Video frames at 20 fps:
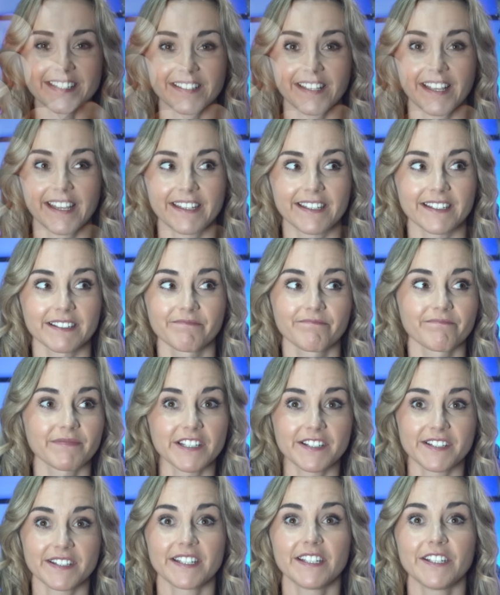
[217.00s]
like the
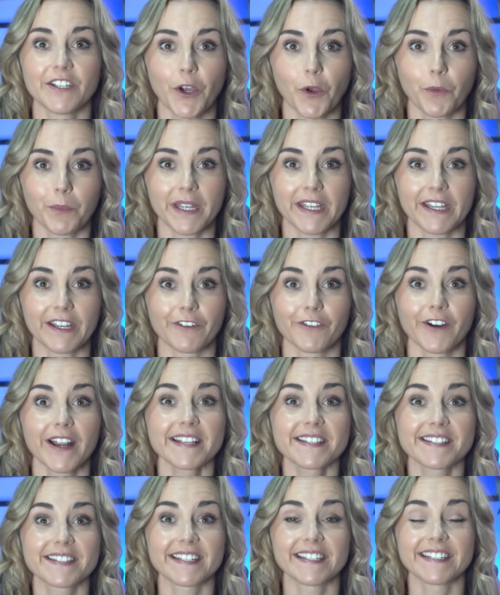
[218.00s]
CEO being
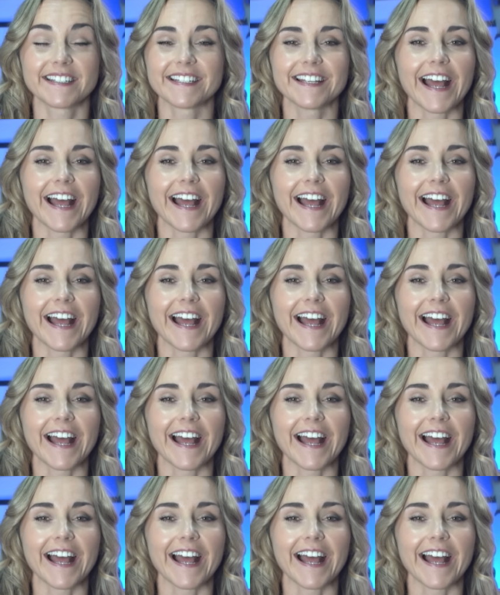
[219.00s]
arrested,